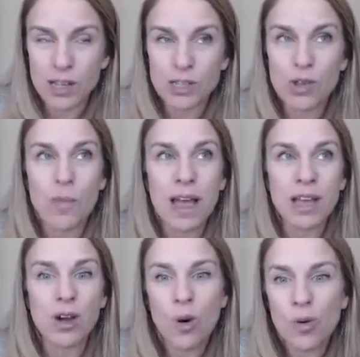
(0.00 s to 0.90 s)
So my
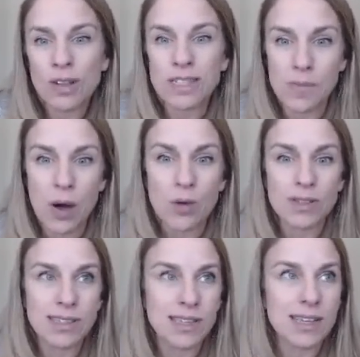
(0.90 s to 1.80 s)
goal is about
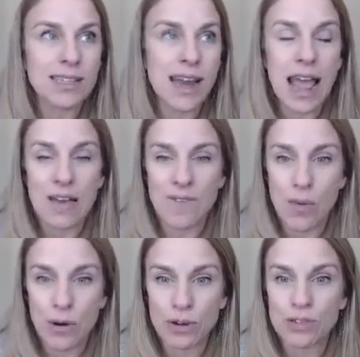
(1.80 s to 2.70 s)
6.5
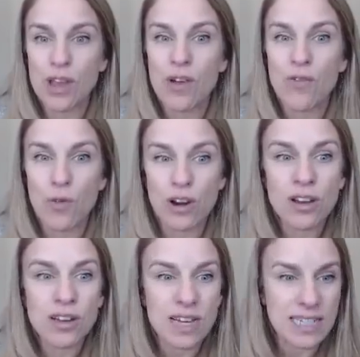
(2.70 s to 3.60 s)
hours of work
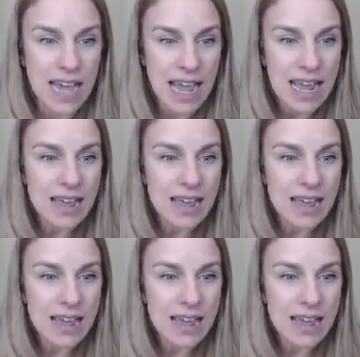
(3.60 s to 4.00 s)
a day.